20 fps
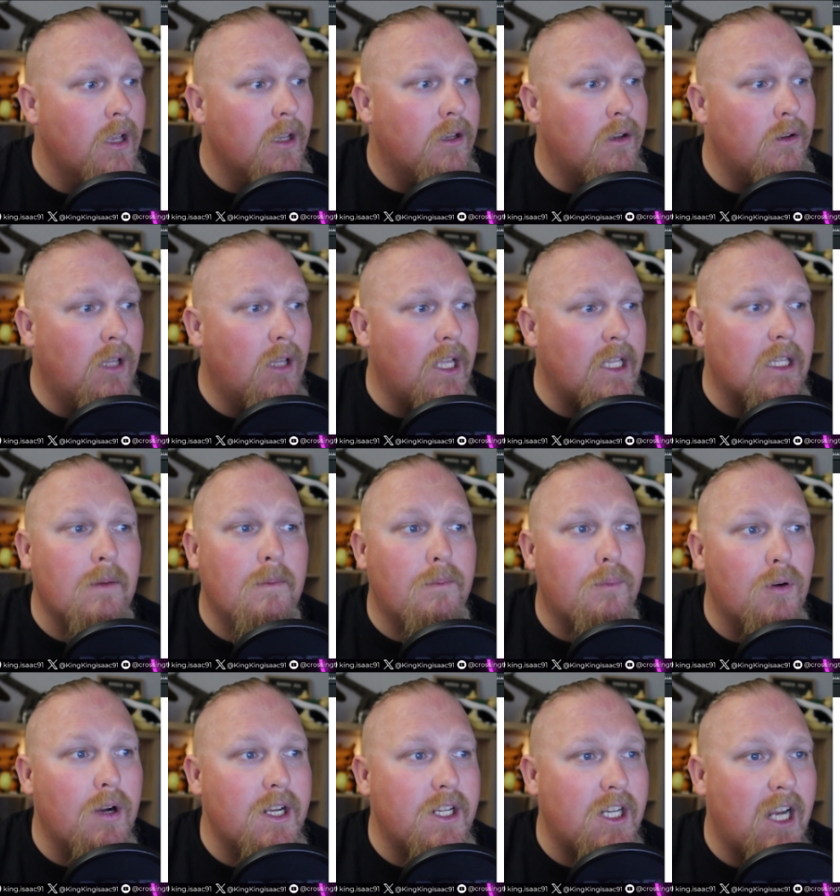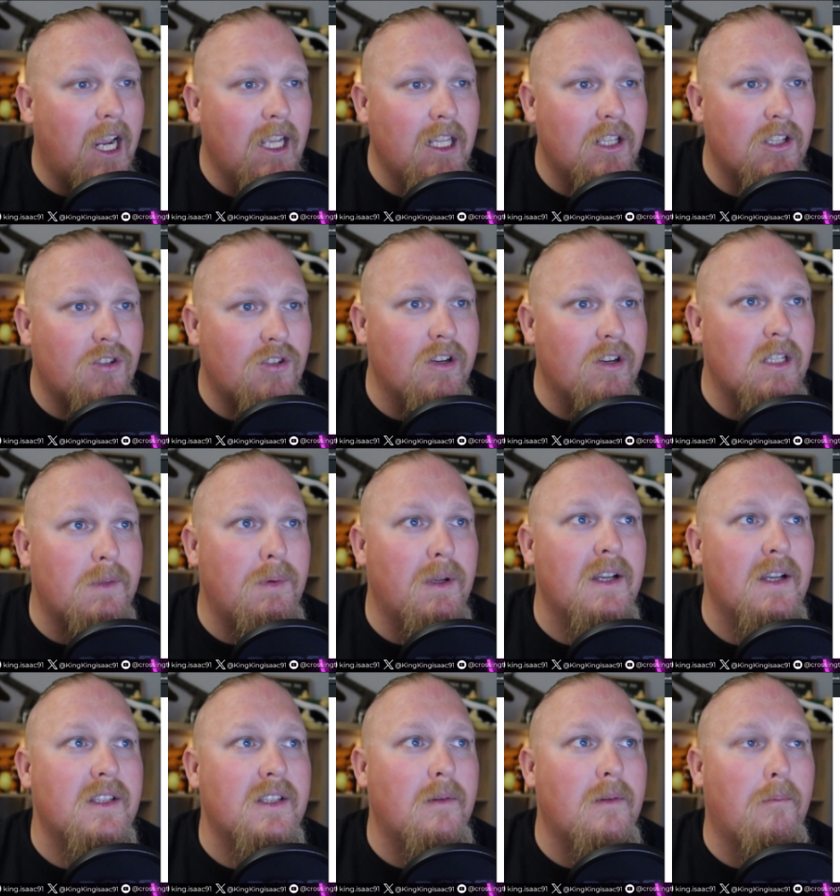You let them preach hate in the streets
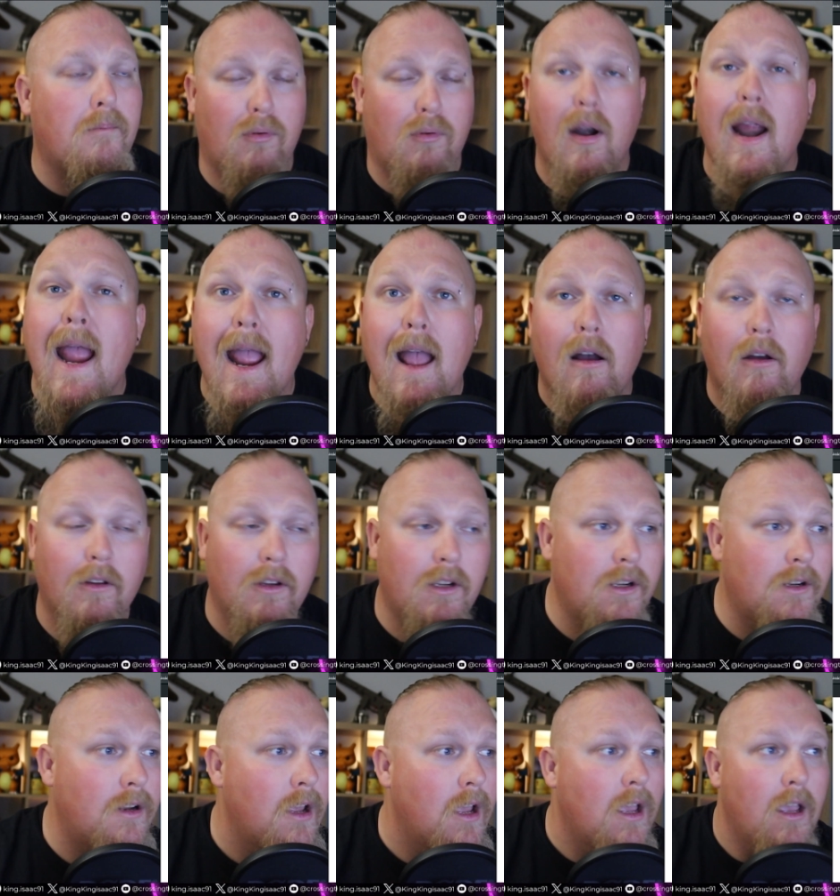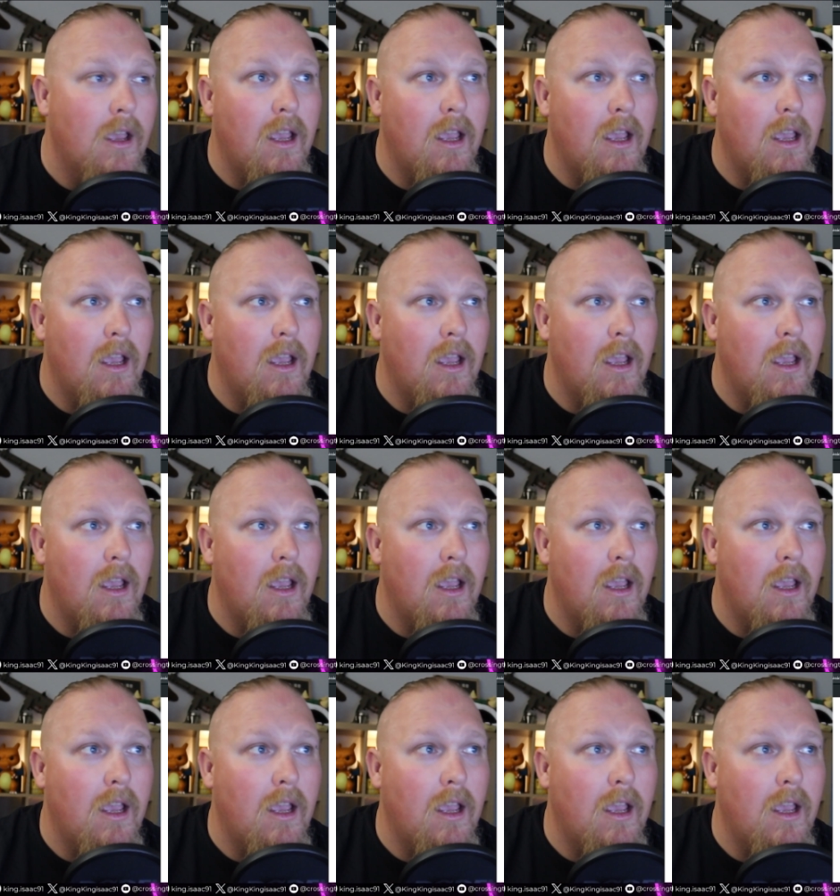because they're brown.